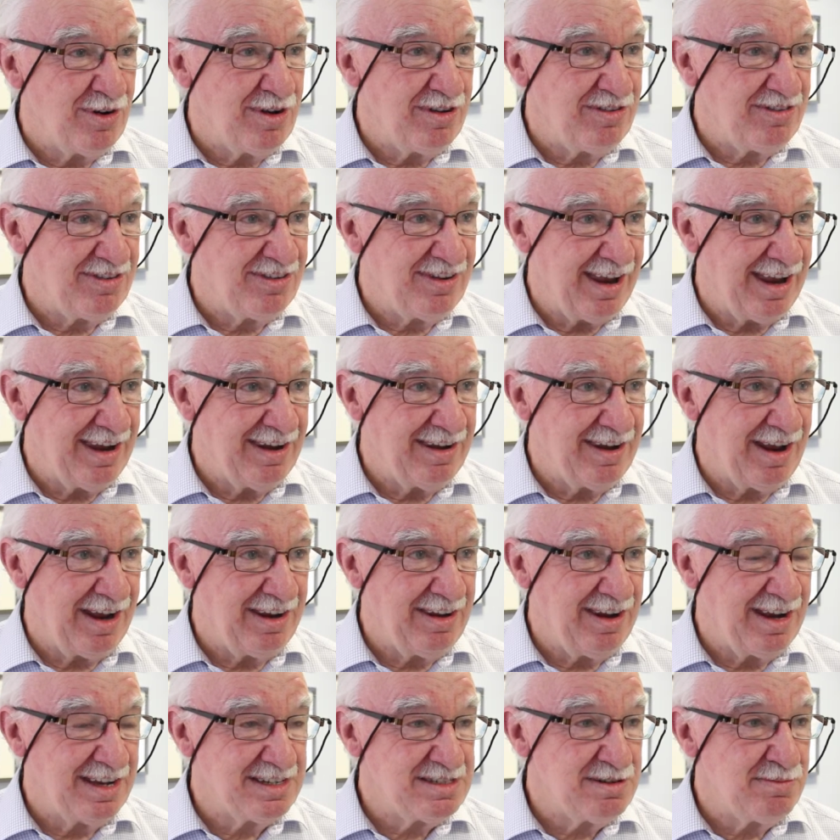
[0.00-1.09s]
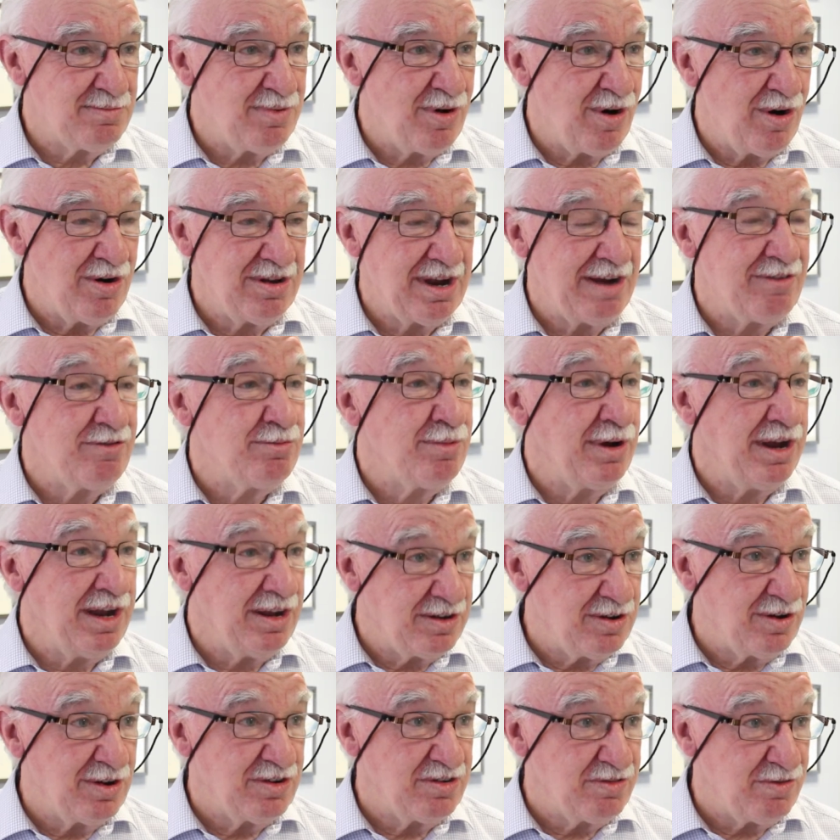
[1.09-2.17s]
for us, and I think it's important that
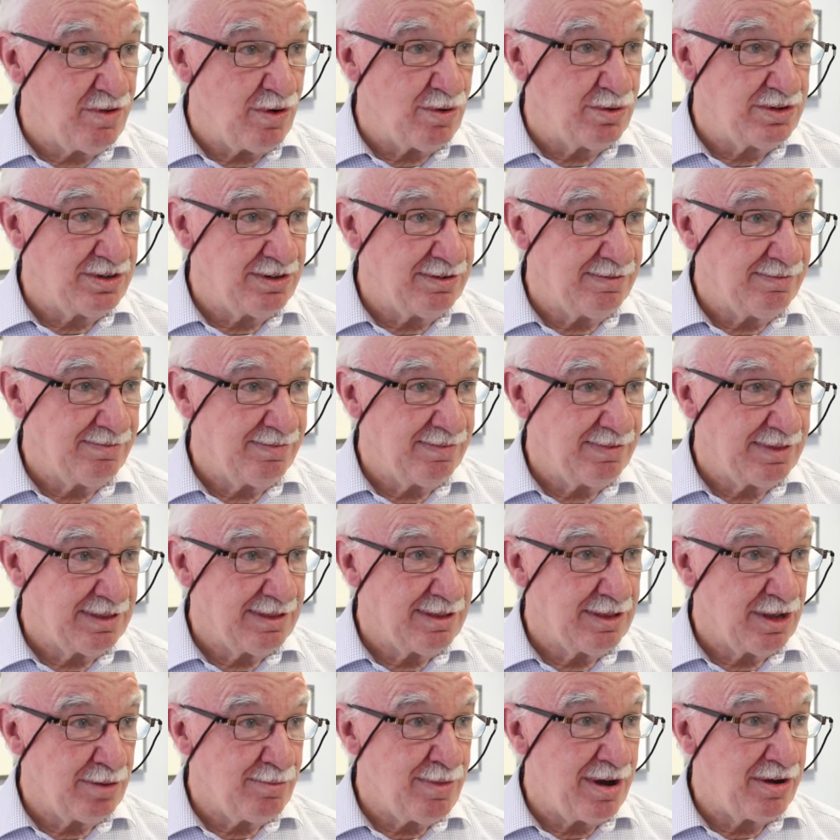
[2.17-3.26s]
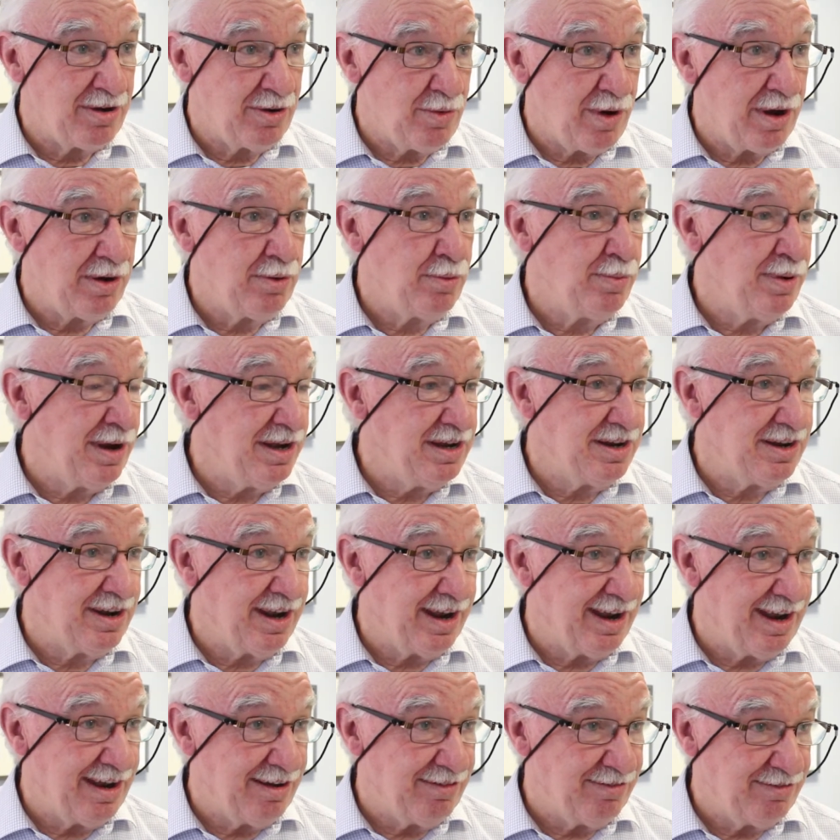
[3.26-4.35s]
everybody does vote, no matter what opinion
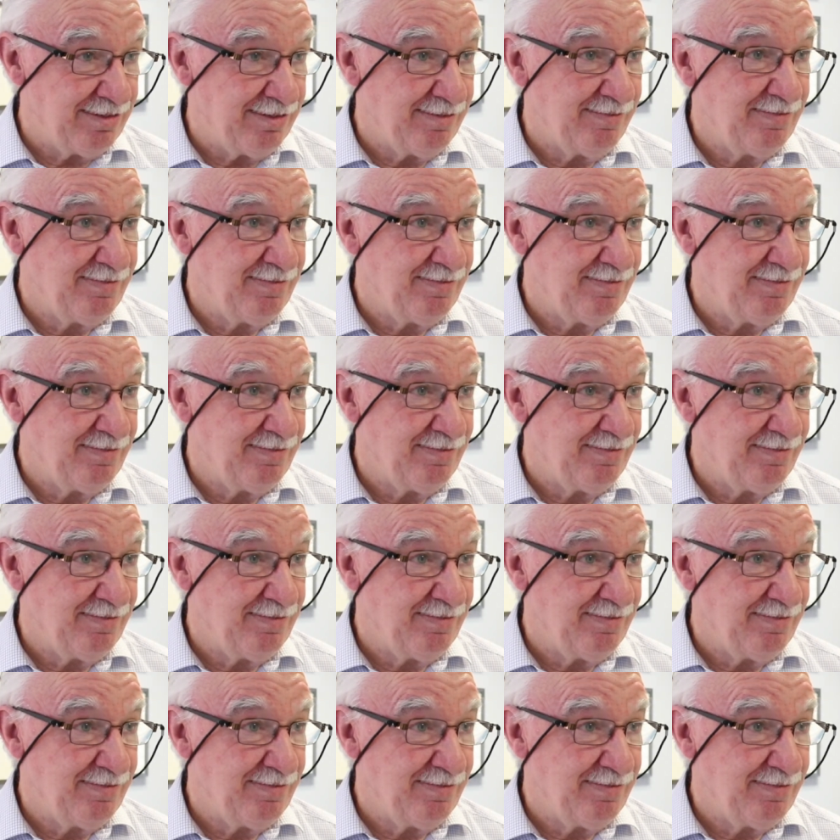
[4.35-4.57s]
they have.